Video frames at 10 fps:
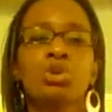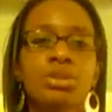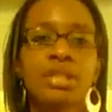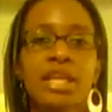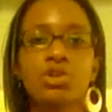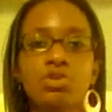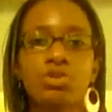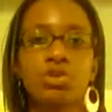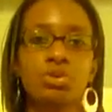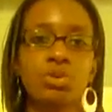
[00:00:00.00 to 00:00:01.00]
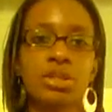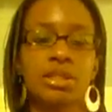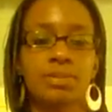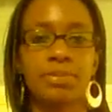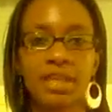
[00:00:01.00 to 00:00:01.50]
you saying you gonna do
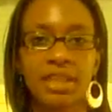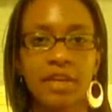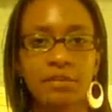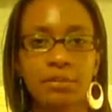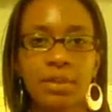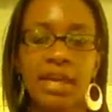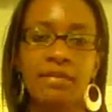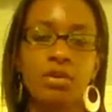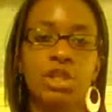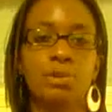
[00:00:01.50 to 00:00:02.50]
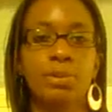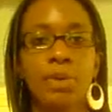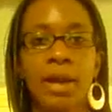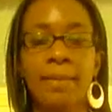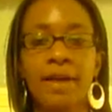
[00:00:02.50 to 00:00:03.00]
this big thing for me, have all these
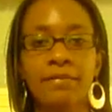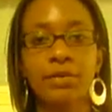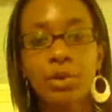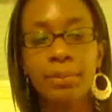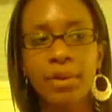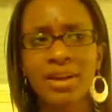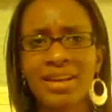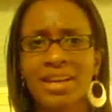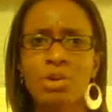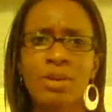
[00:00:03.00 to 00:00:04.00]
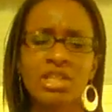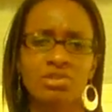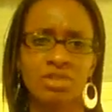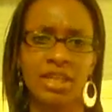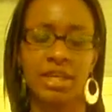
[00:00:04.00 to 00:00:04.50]
people at my viewing party, and
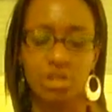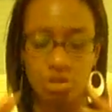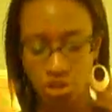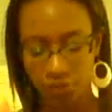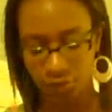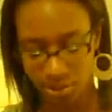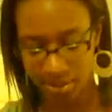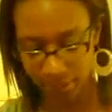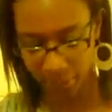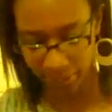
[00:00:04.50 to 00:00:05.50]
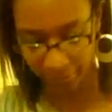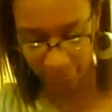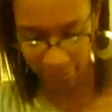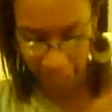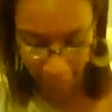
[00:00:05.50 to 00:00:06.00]
nobody's really here. So she feels some type of way
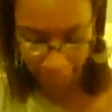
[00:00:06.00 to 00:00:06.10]
about